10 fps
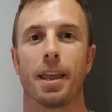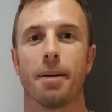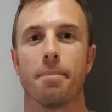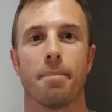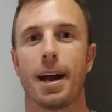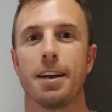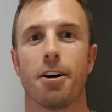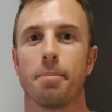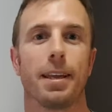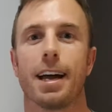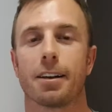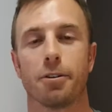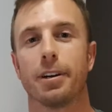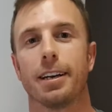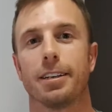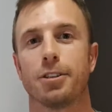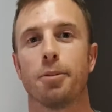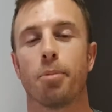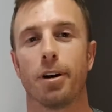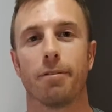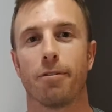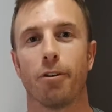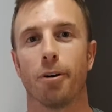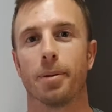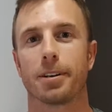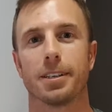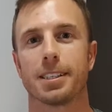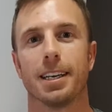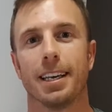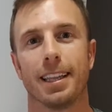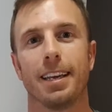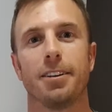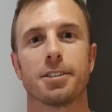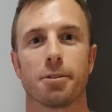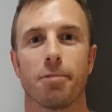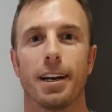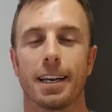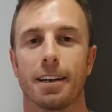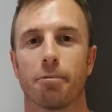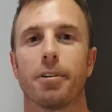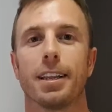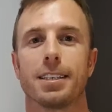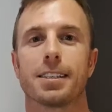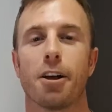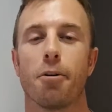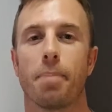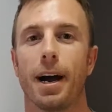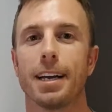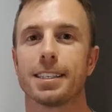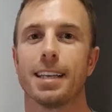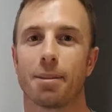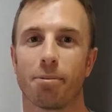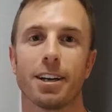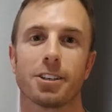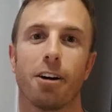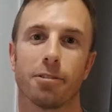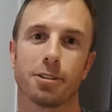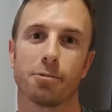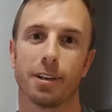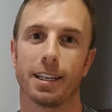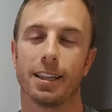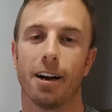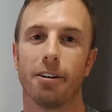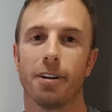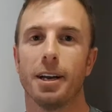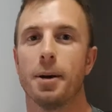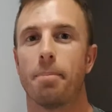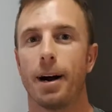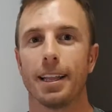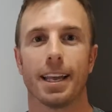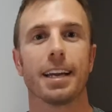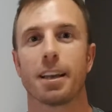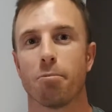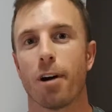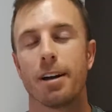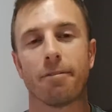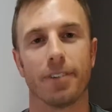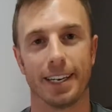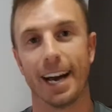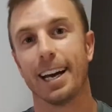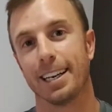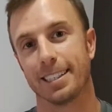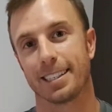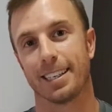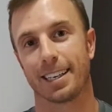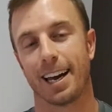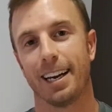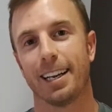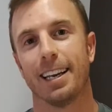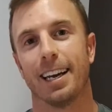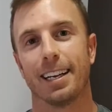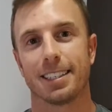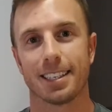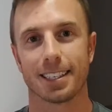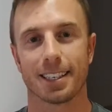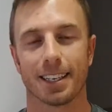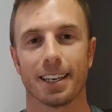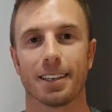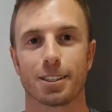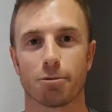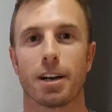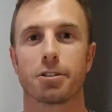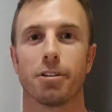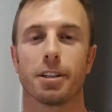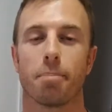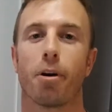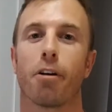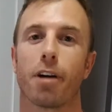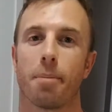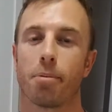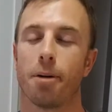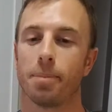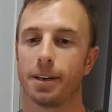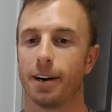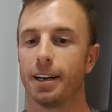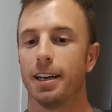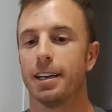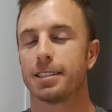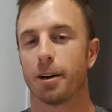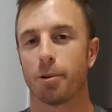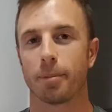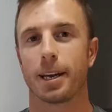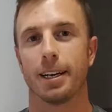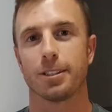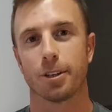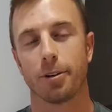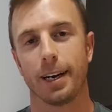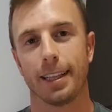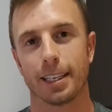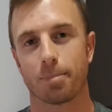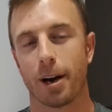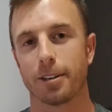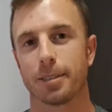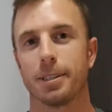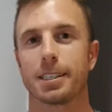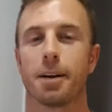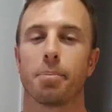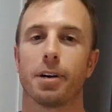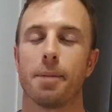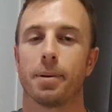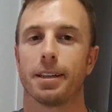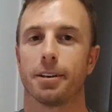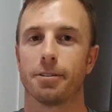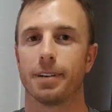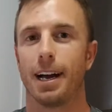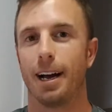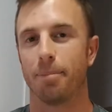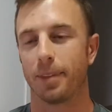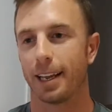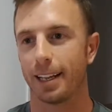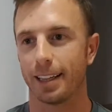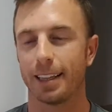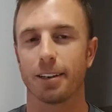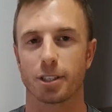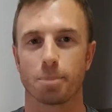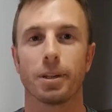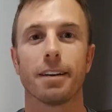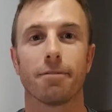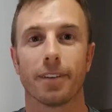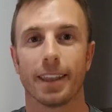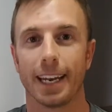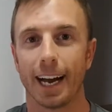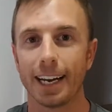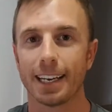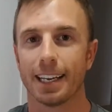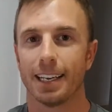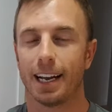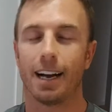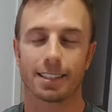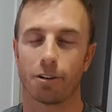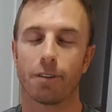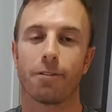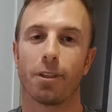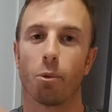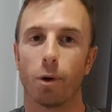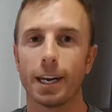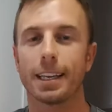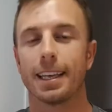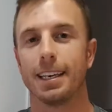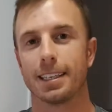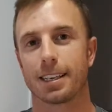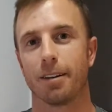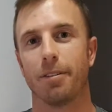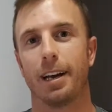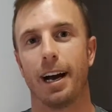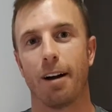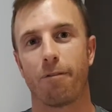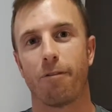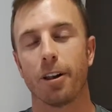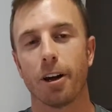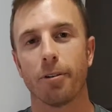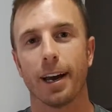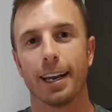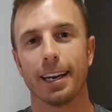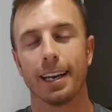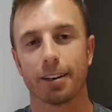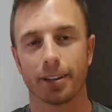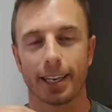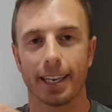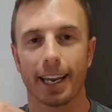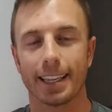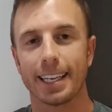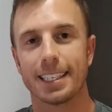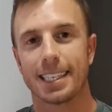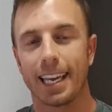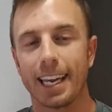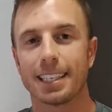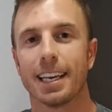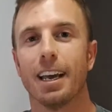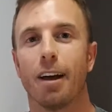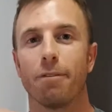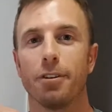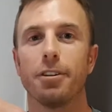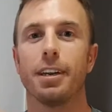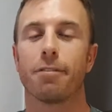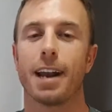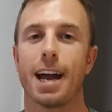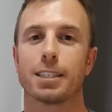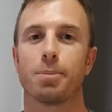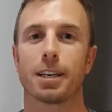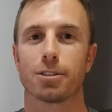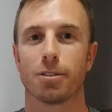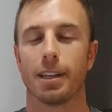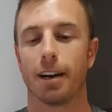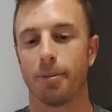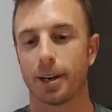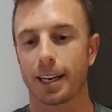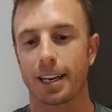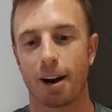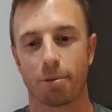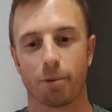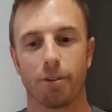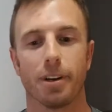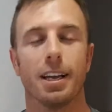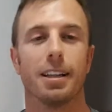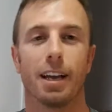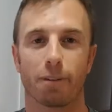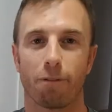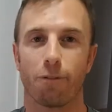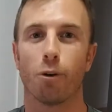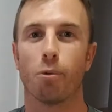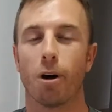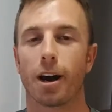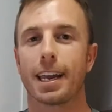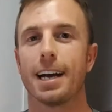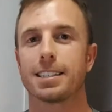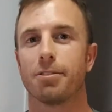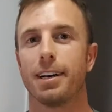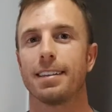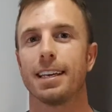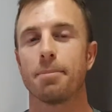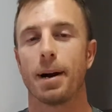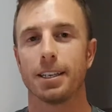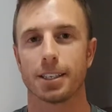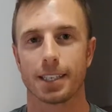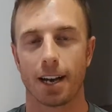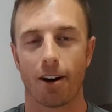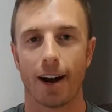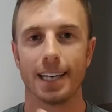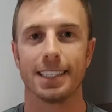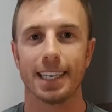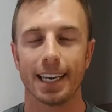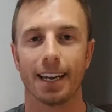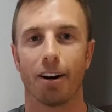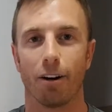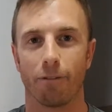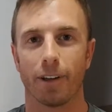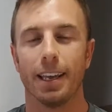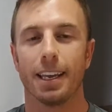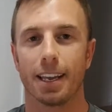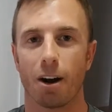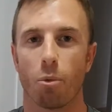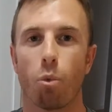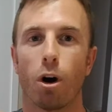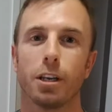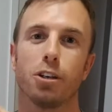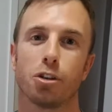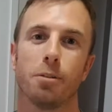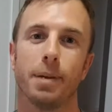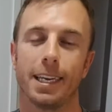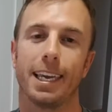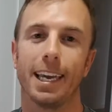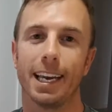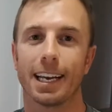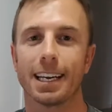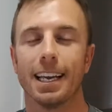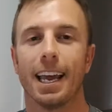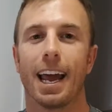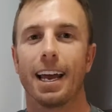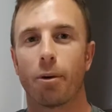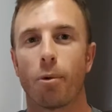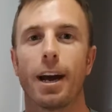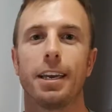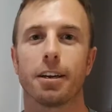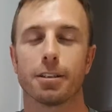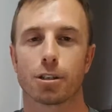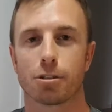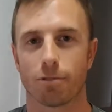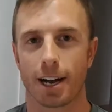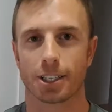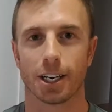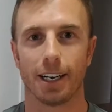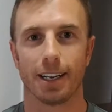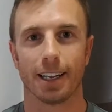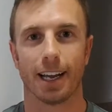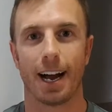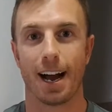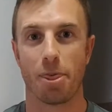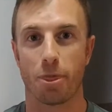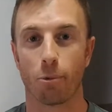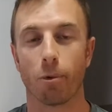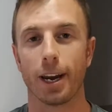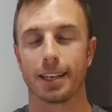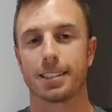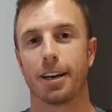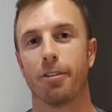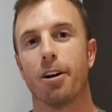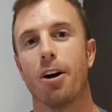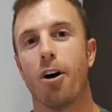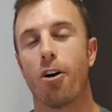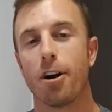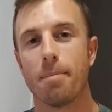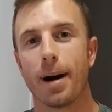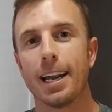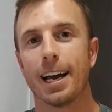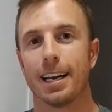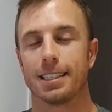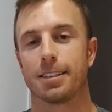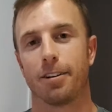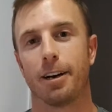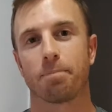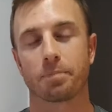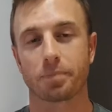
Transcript: may not be that good at a 2.4 because they're used to running at a really slow pace and their threshold is really low, but they can run for days, okay? It's just structuring the program properly, right? So what I'm going to do in this post, I'm just going to put up a little split for the day, for the week that you can follow, and it'll at least hit a few different aspects through there. I'm not going to go through like full workouts or anything, but just an idea of, you know, what you should be hitting and a way you can structure the week. So on Mondays, all right,